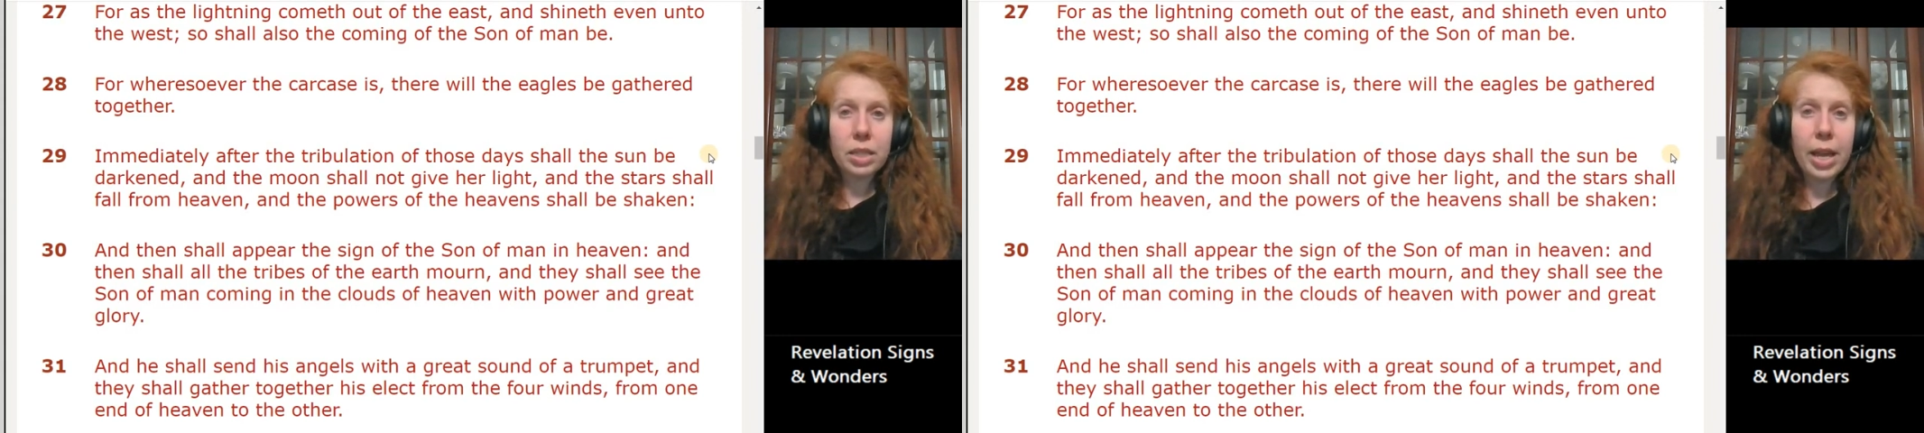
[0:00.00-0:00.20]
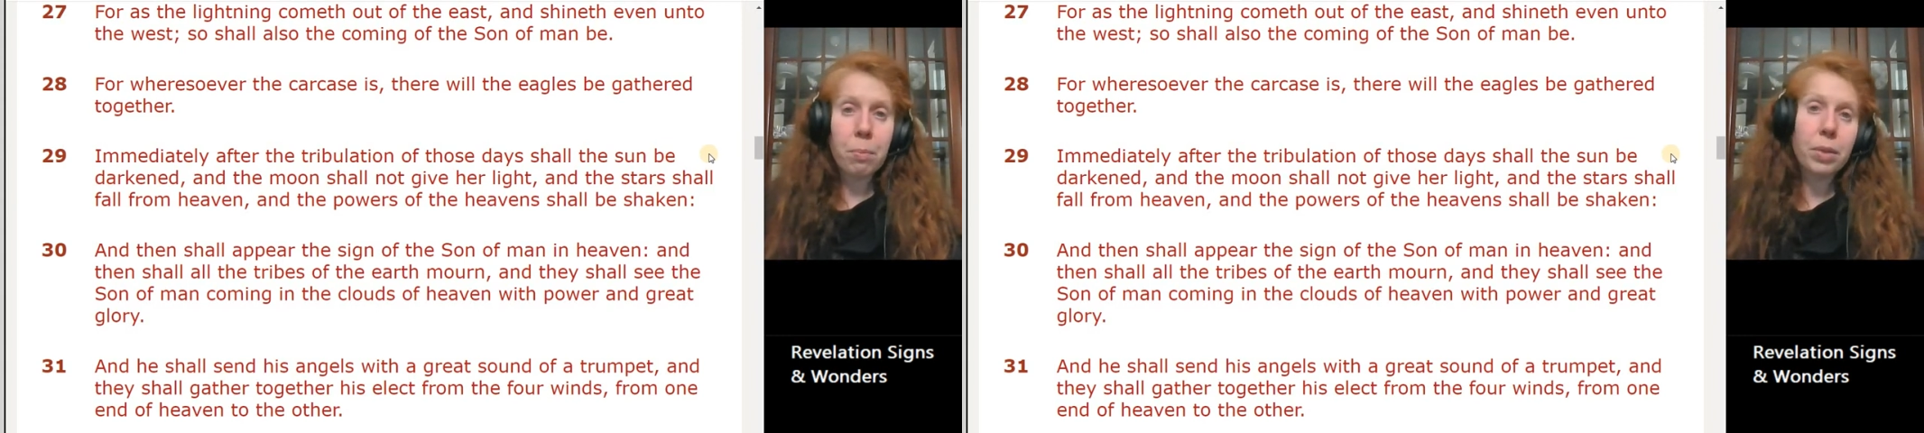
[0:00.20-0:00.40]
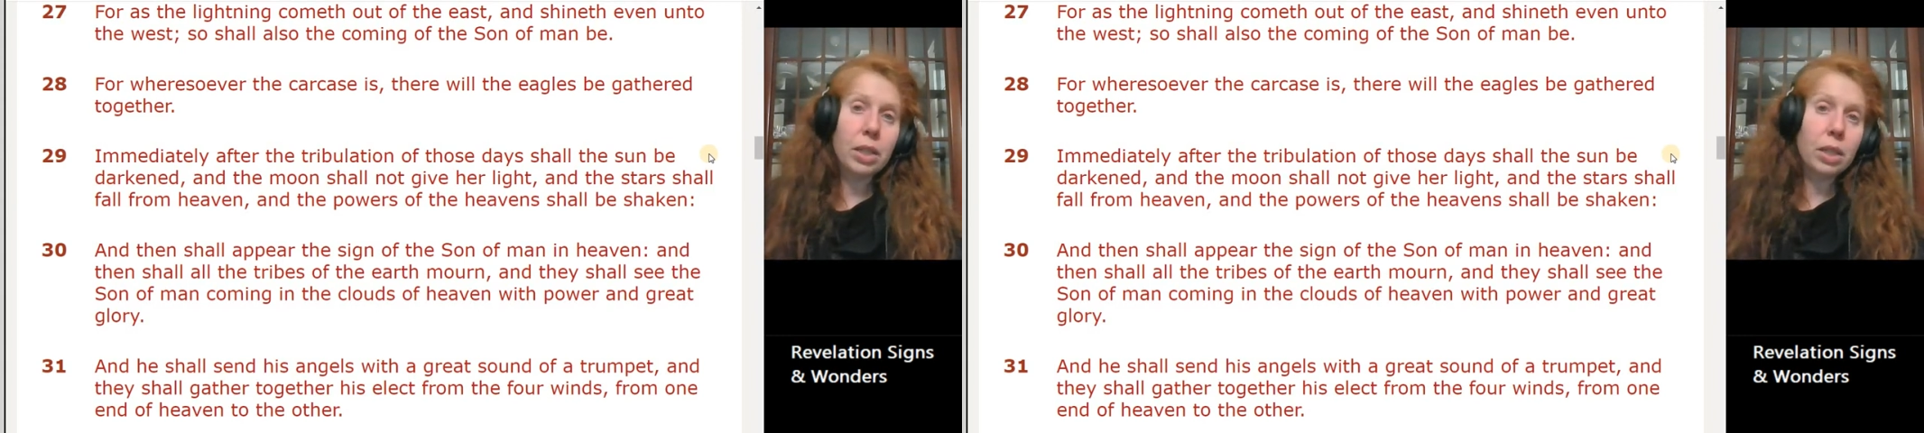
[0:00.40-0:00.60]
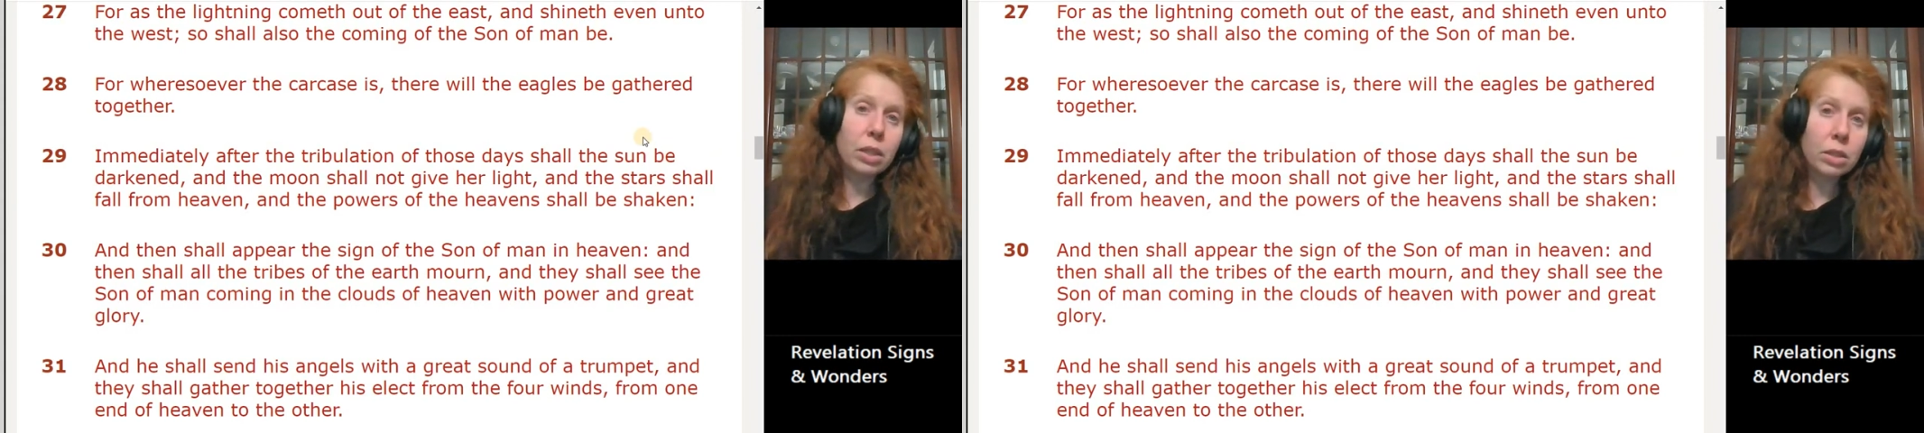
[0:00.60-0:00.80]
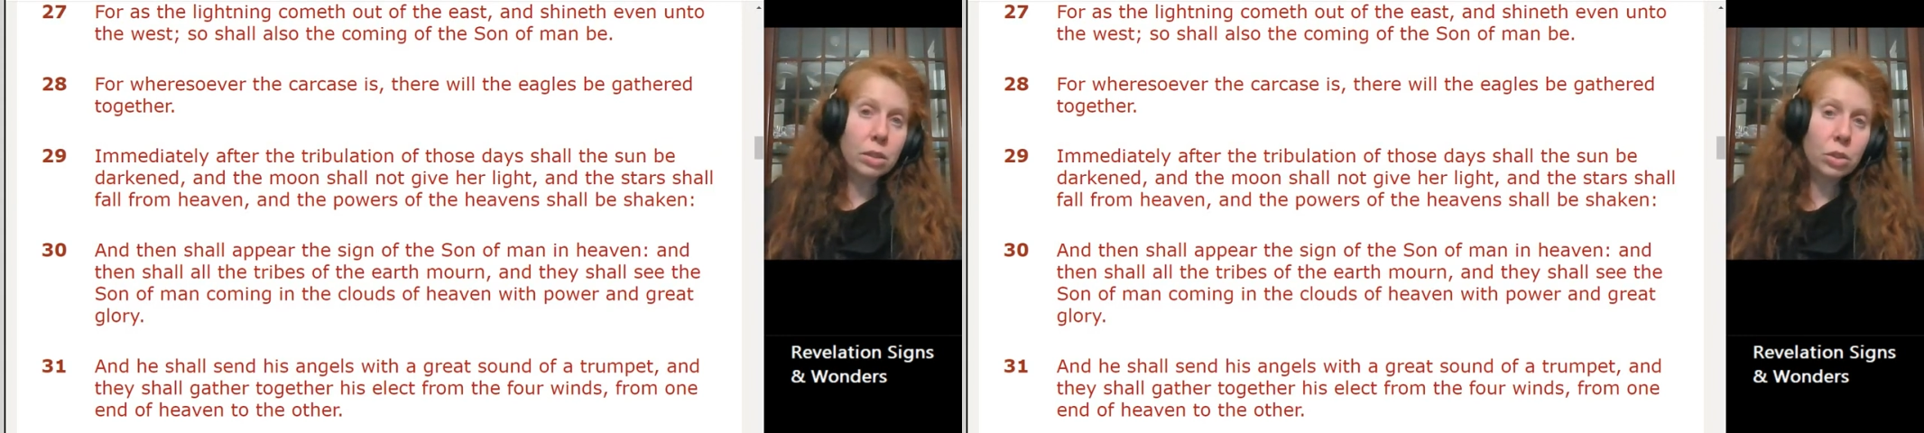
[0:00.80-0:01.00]

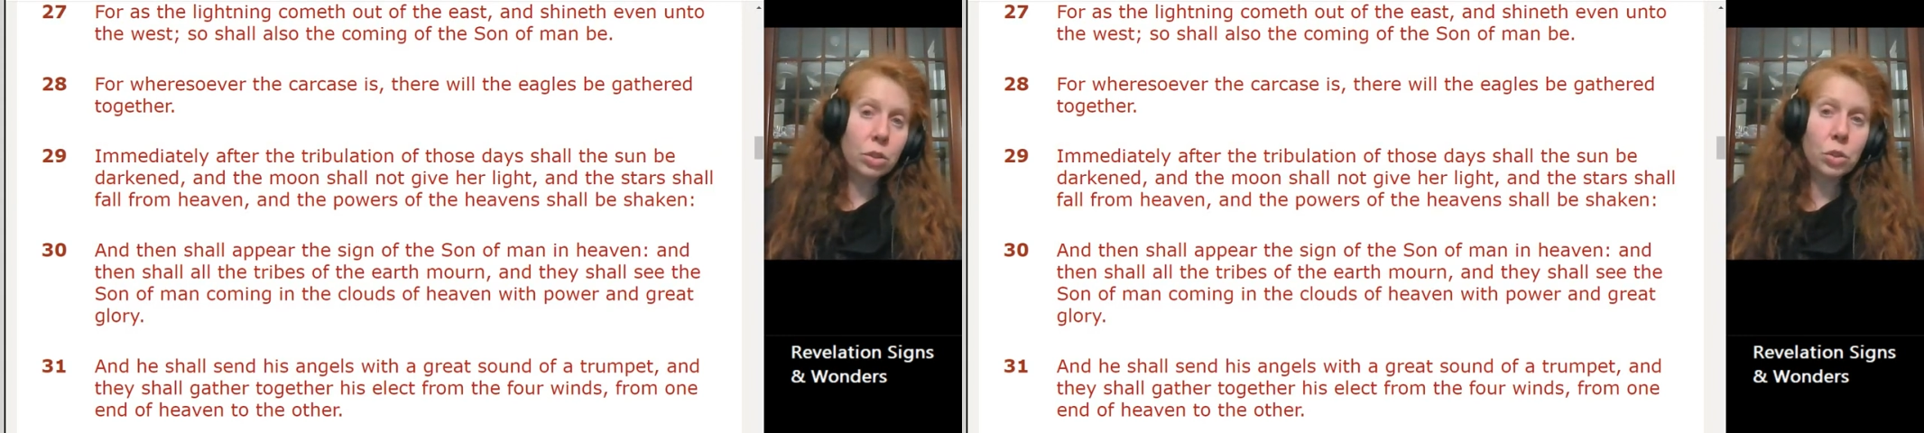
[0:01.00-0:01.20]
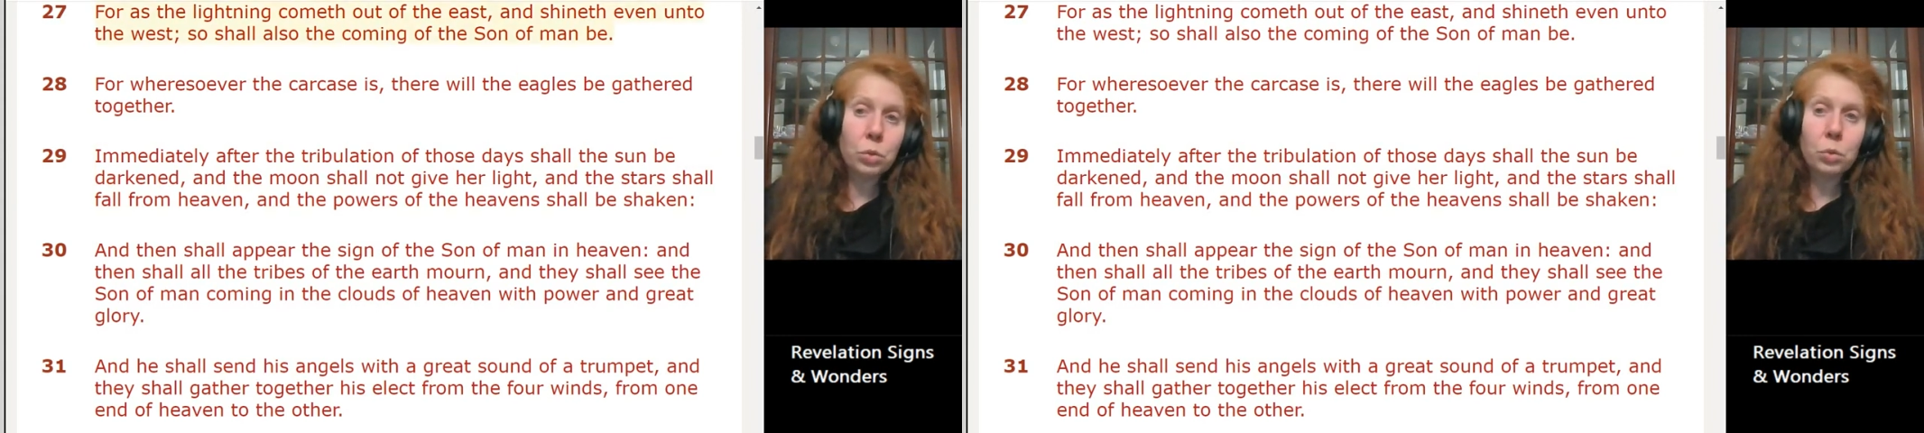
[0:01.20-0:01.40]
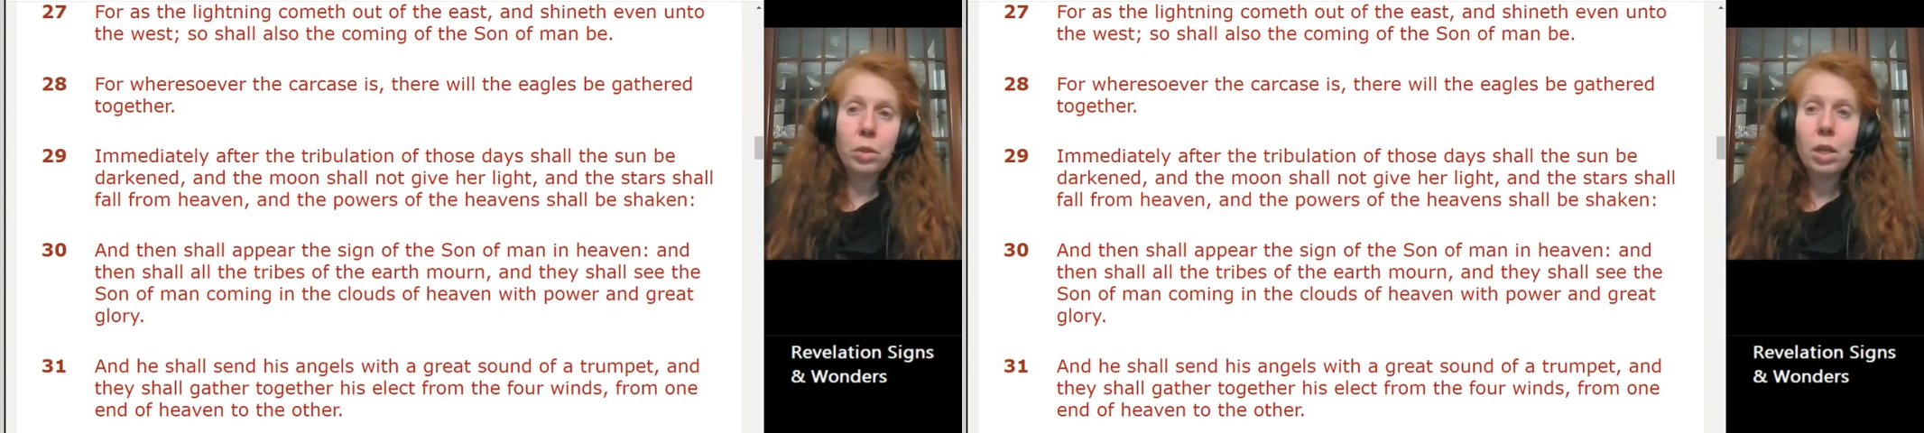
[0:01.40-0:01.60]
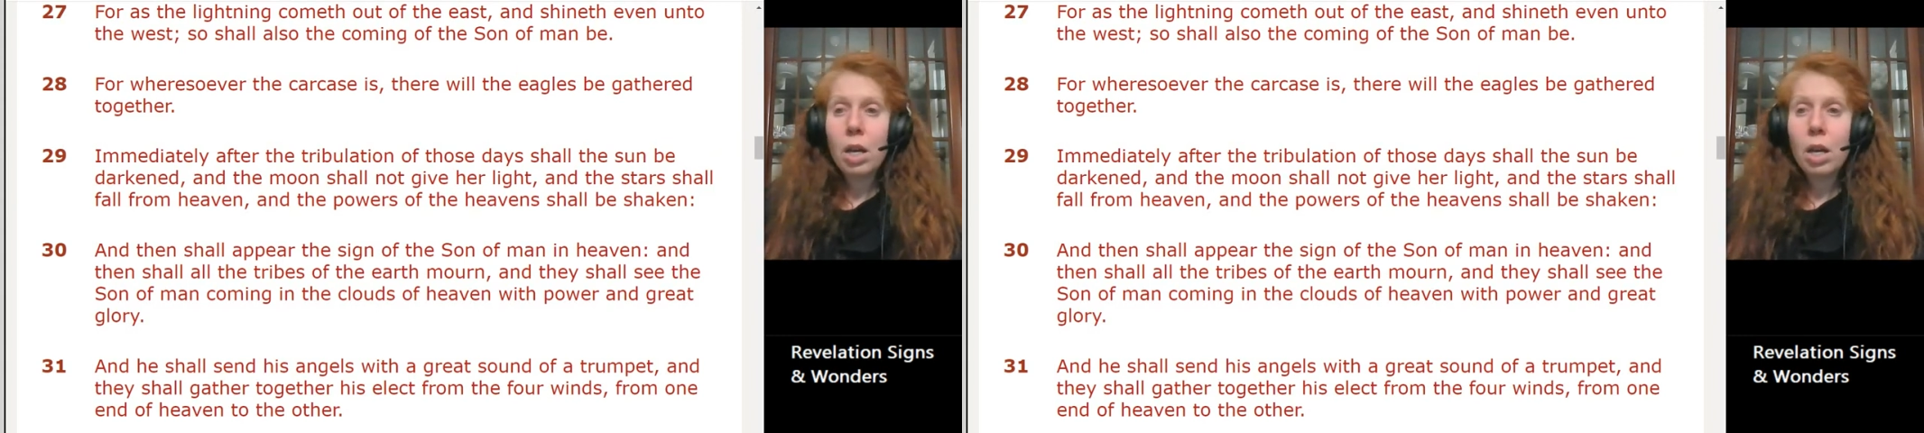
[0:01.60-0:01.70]
happening soon.